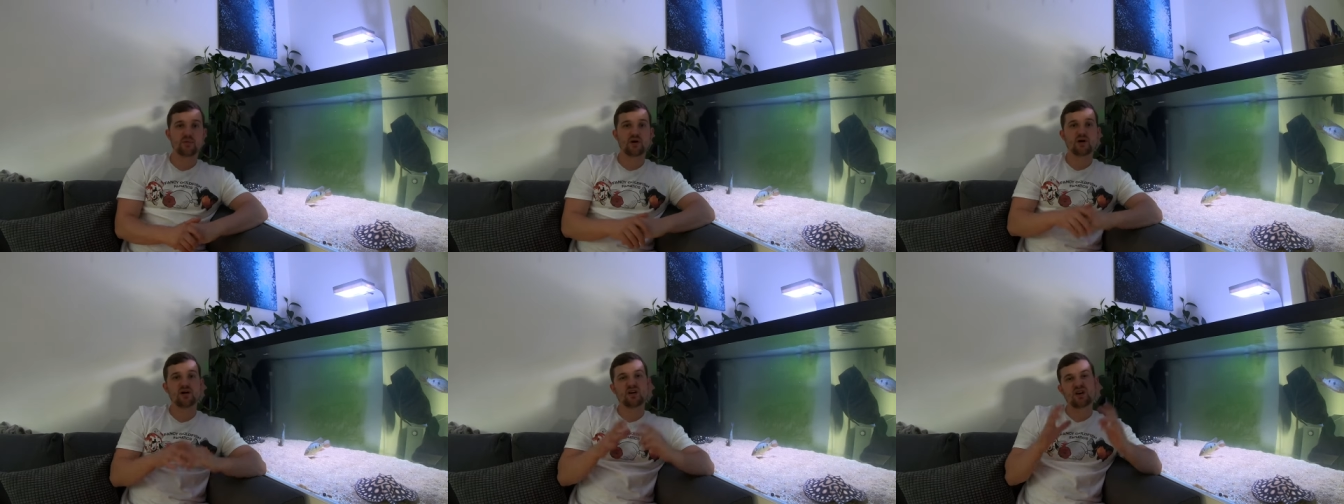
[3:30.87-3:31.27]

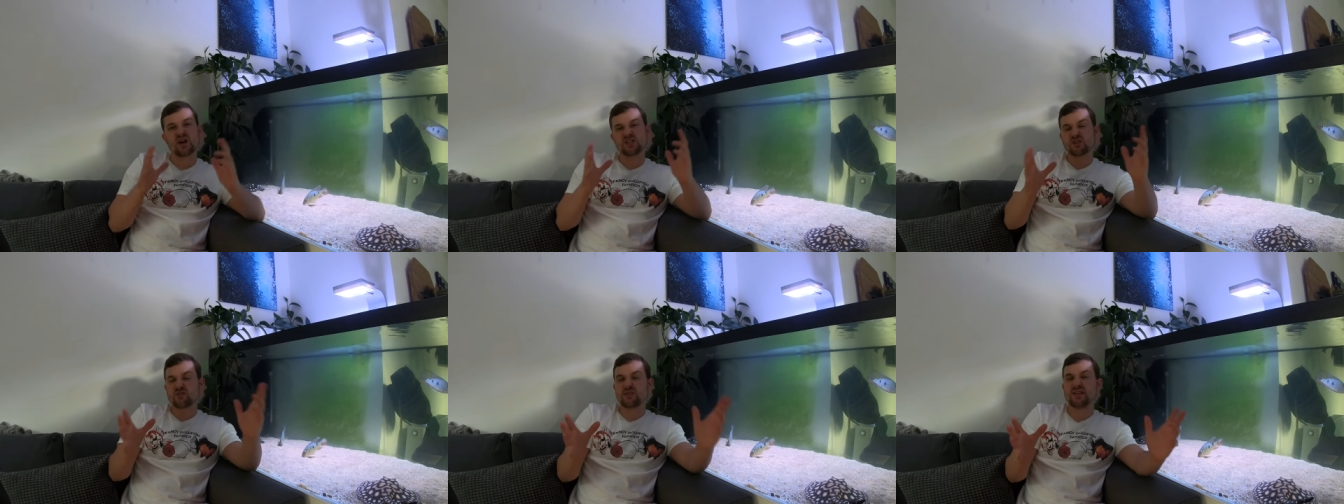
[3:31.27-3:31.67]
but
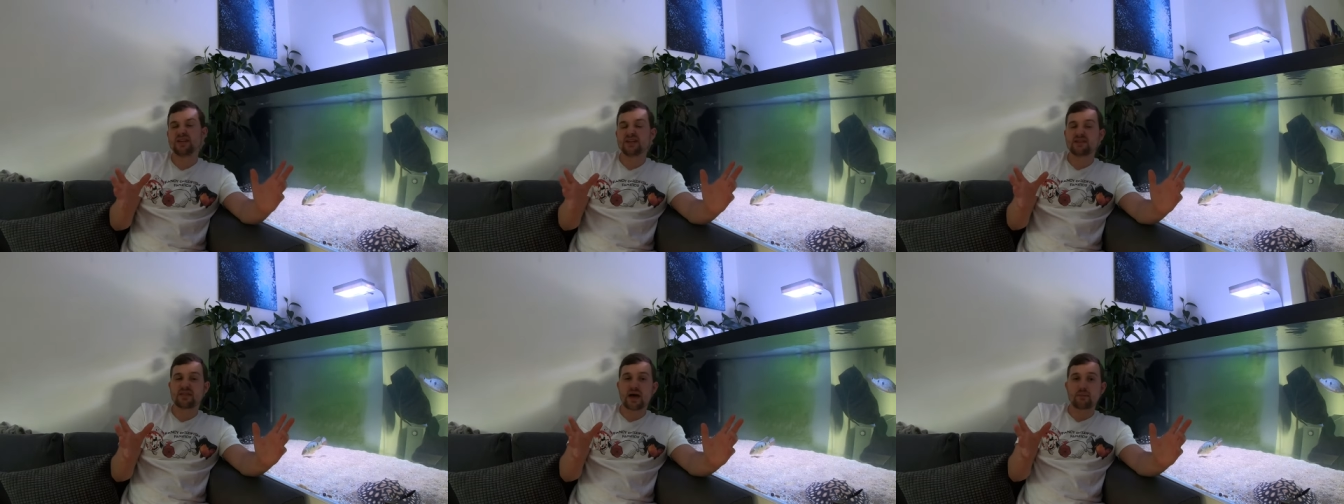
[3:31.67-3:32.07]
I don't
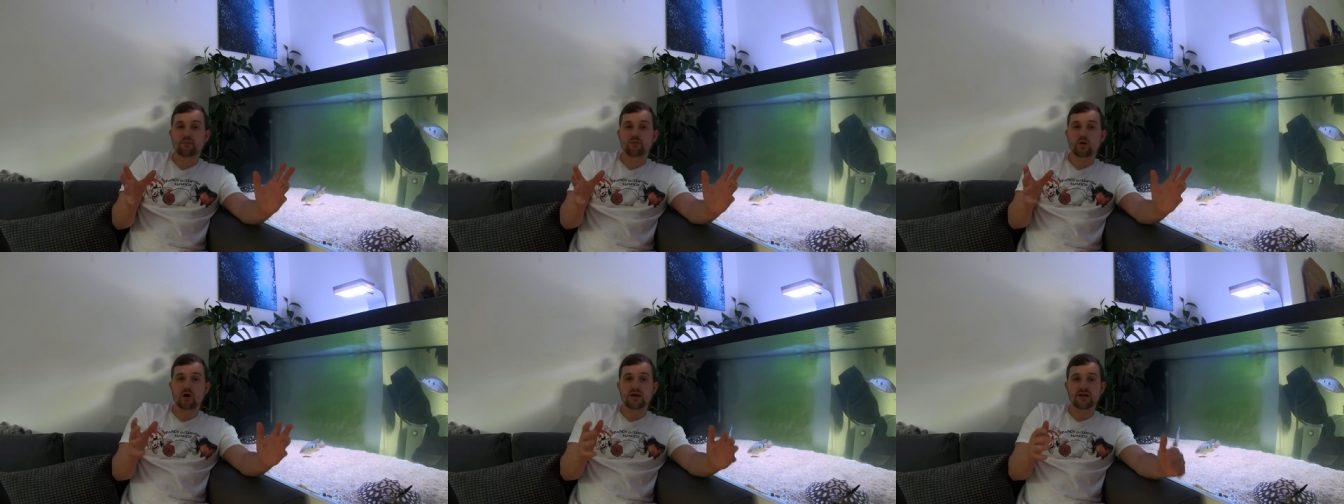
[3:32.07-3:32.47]
need it
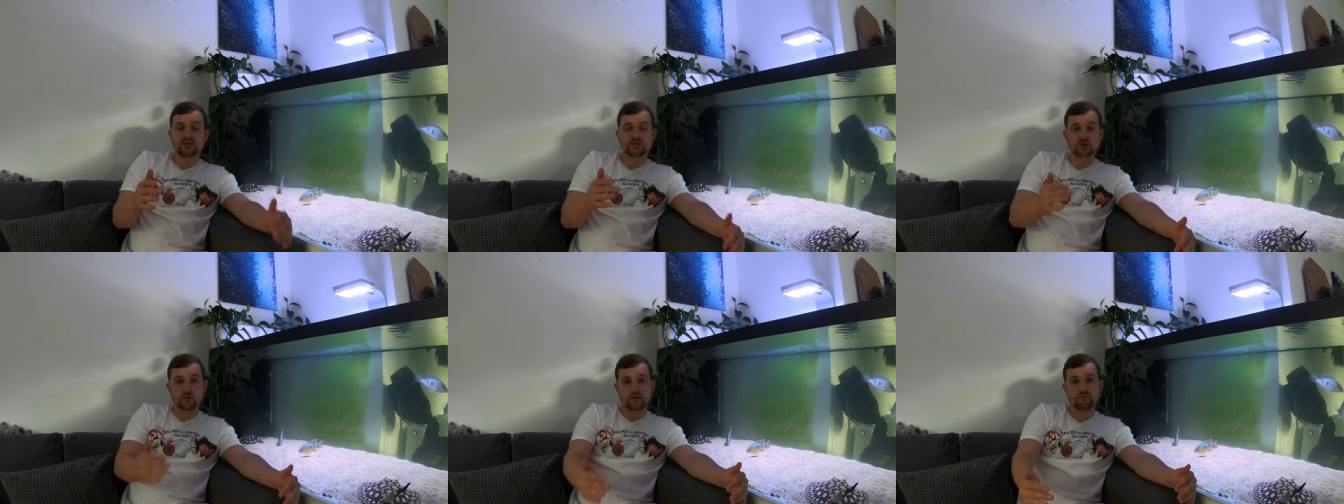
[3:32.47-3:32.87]
that
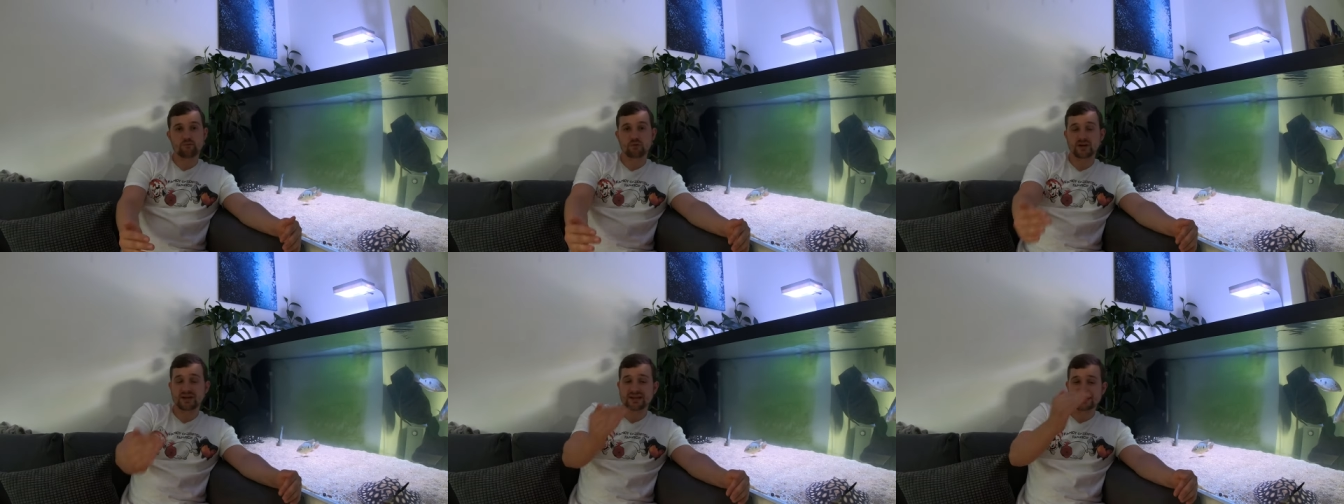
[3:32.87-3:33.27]
bright, so I
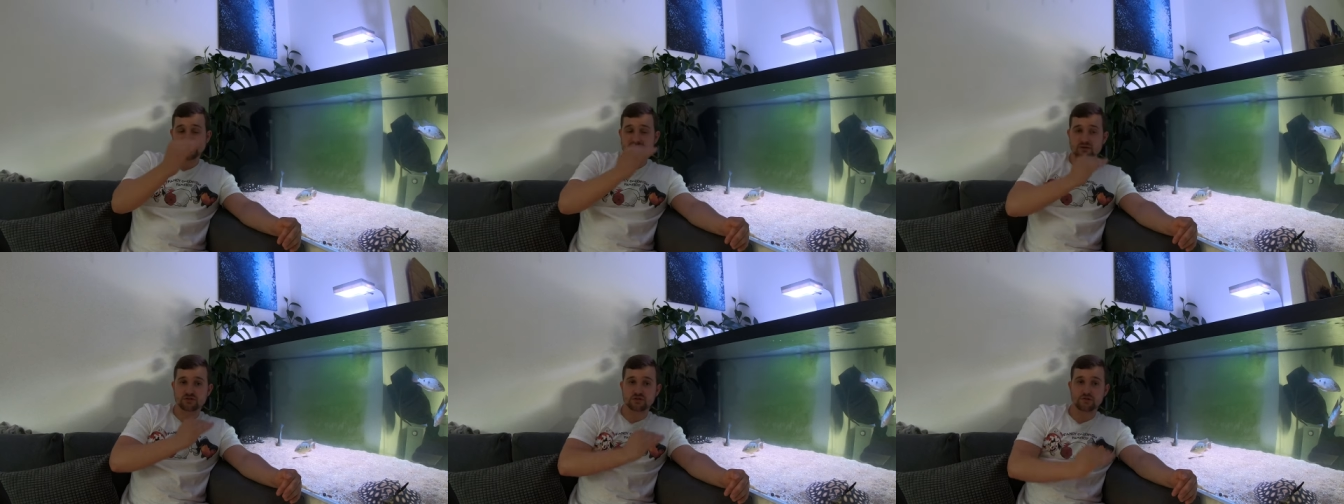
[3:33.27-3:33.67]
bring it
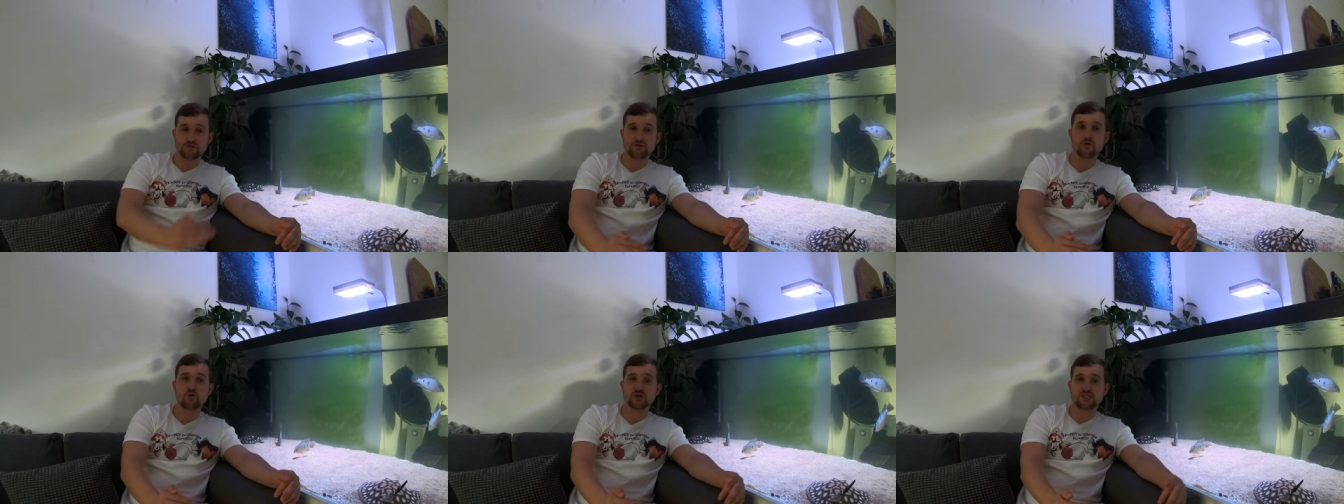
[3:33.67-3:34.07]
down to
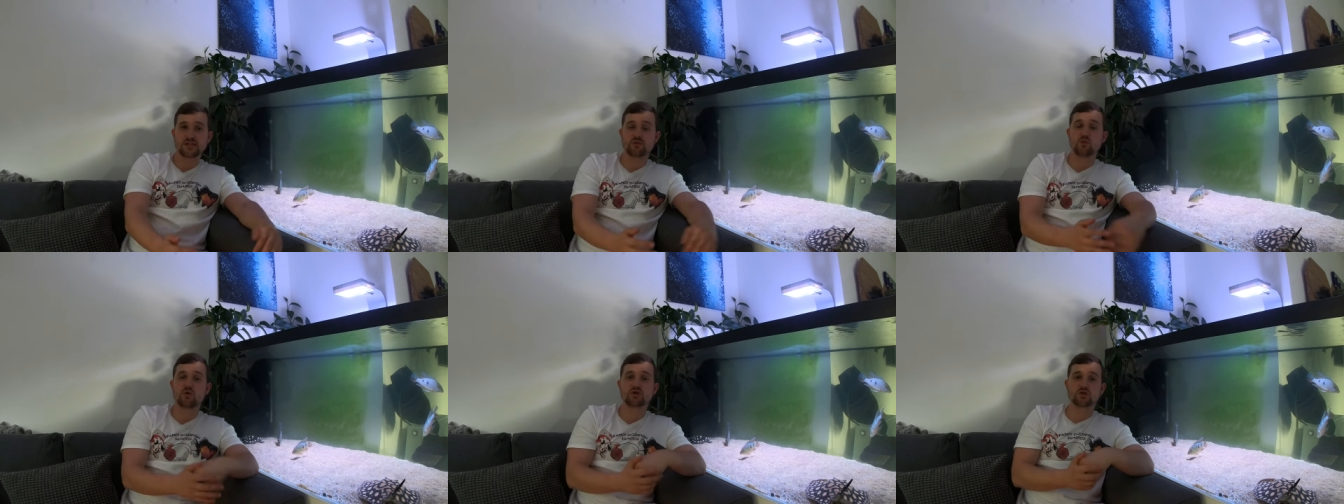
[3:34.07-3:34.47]

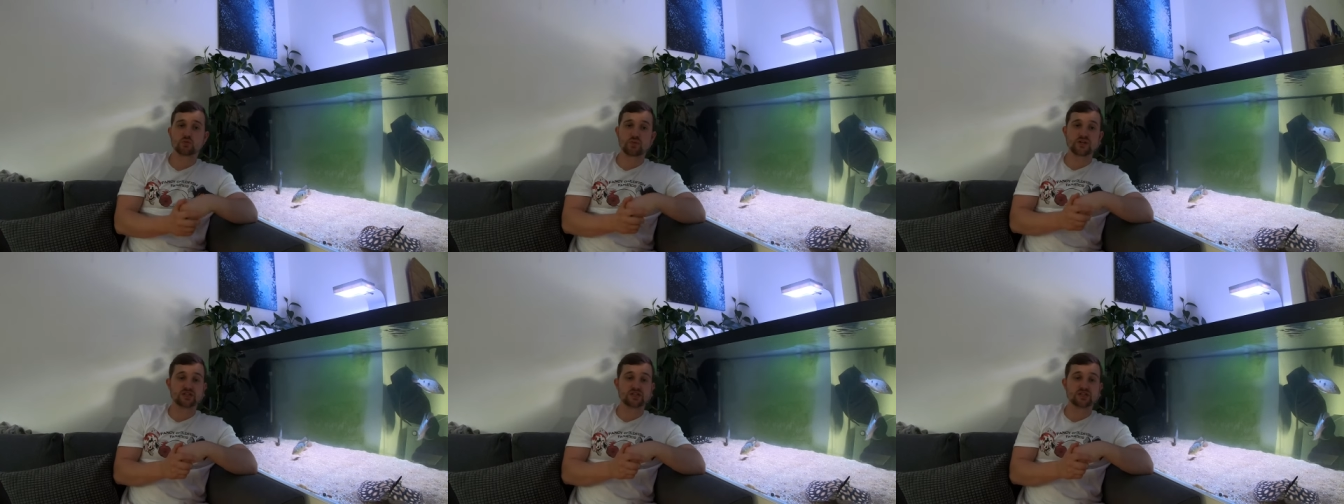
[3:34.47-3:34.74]
forty watts,